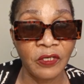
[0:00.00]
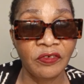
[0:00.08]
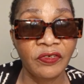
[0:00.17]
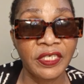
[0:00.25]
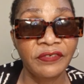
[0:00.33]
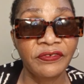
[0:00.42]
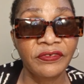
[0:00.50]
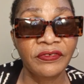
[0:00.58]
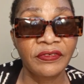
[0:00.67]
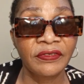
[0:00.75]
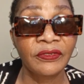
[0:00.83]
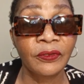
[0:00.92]
So be
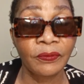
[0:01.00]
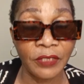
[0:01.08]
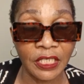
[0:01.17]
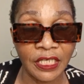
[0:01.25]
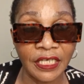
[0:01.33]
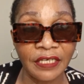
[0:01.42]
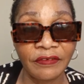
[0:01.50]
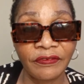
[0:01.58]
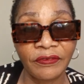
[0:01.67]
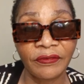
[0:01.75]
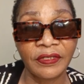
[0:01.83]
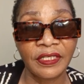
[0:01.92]
careful
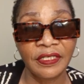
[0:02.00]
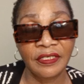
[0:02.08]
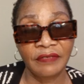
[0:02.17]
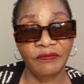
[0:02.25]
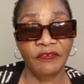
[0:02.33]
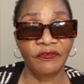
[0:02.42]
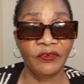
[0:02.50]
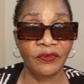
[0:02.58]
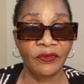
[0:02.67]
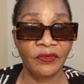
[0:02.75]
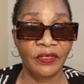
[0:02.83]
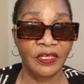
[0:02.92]
before
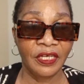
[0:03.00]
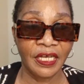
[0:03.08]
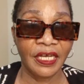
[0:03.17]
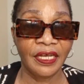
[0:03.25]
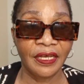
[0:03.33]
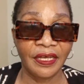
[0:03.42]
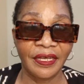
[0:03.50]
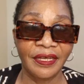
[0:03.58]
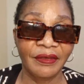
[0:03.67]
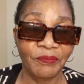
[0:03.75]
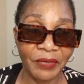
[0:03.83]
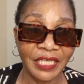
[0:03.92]

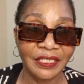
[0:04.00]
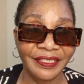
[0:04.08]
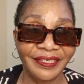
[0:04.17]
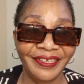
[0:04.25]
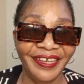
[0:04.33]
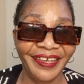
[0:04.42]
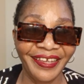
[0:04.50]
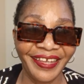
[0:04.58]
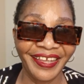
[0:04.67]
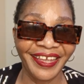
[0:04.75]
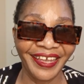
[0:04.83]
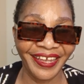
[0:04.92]
Passy
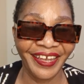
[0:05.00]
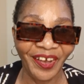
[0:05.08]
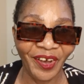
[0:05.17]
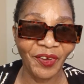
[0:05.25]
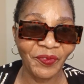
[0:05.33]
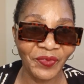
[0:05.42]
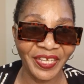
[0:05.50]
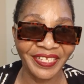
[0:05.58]
opens up.